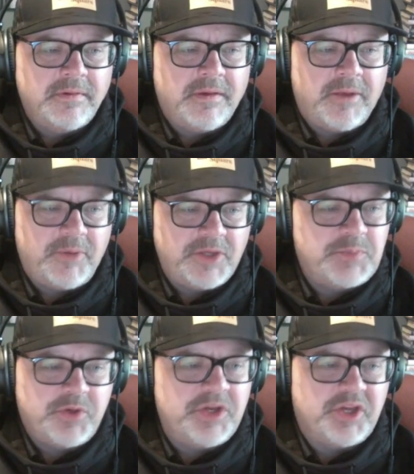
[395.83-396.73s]
I mean, it's
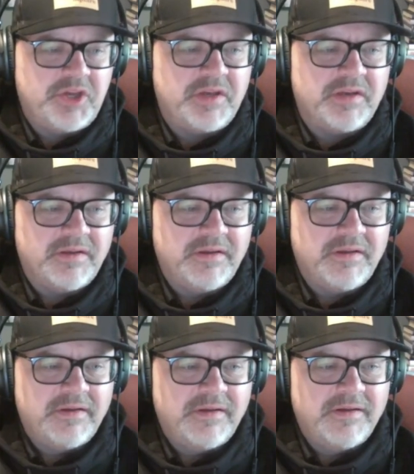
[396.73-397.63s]
pretty good.
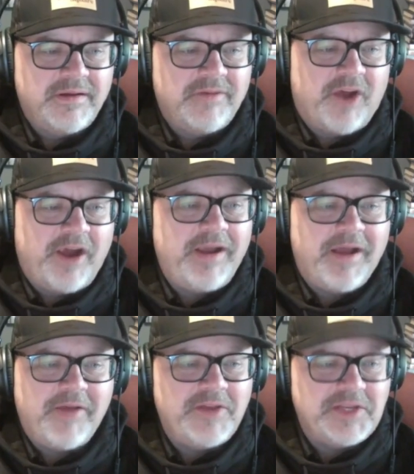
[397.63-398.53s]
All right.
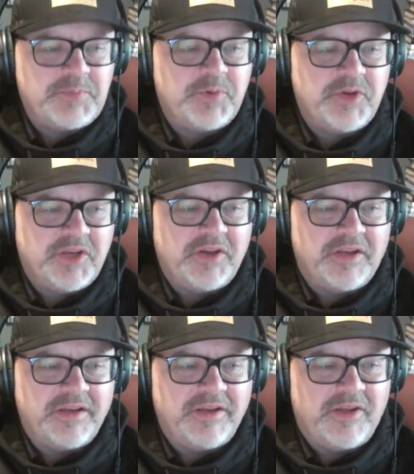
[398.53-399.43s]
I mean, it's pretty
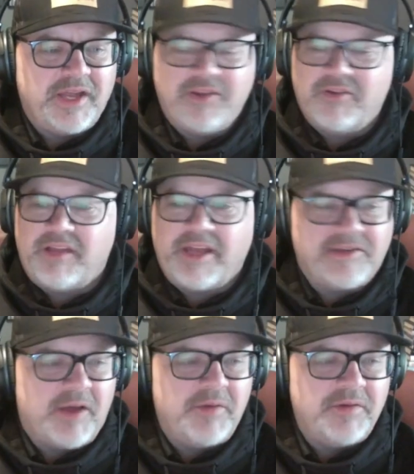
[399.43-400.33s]
good. You know, like you
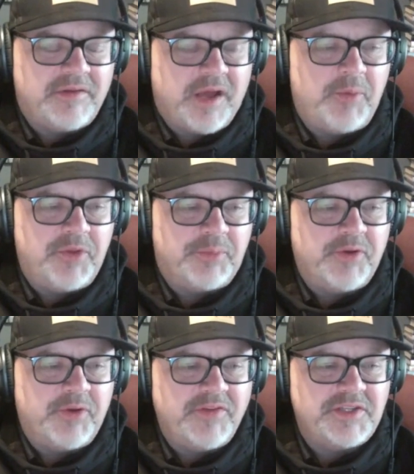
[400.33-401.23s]
doubled the
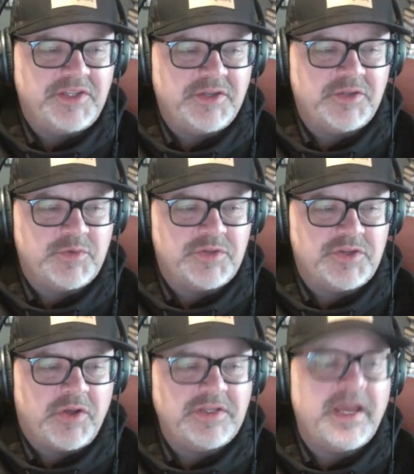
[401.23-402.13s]
previous year's
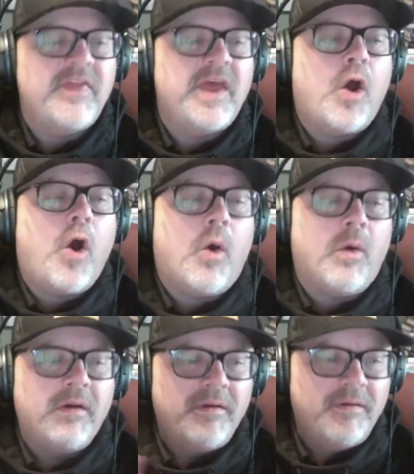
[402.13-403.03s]
results, and then,
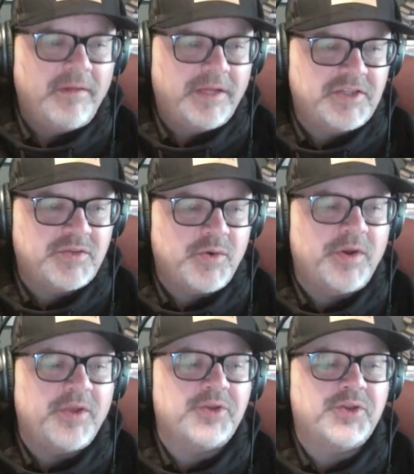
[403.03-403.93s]
let's throw
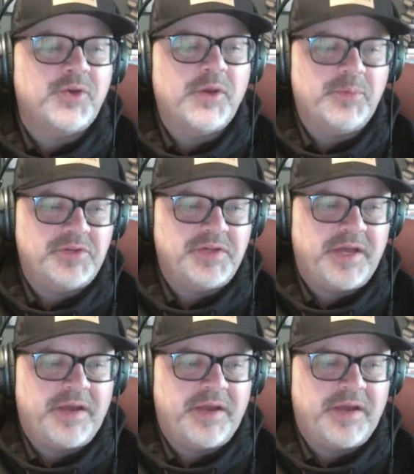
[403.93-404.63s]
another 30%